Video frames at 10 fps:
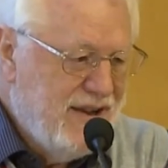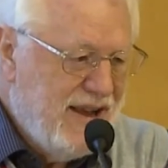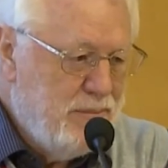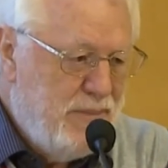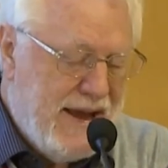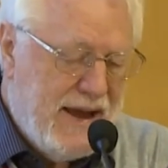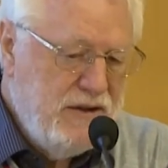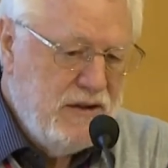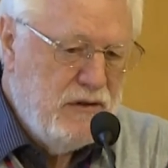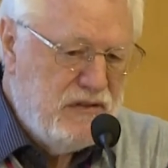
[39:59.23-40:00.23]
and
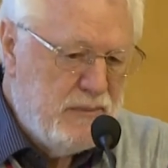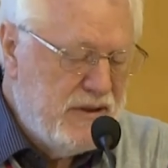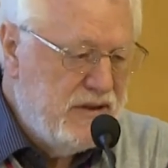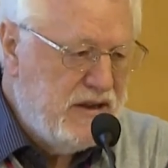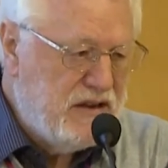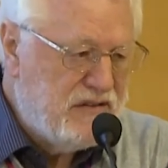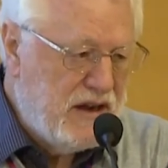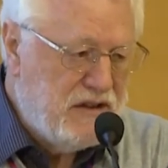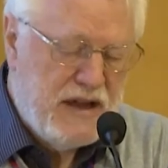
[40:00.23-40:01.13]
bad usability designs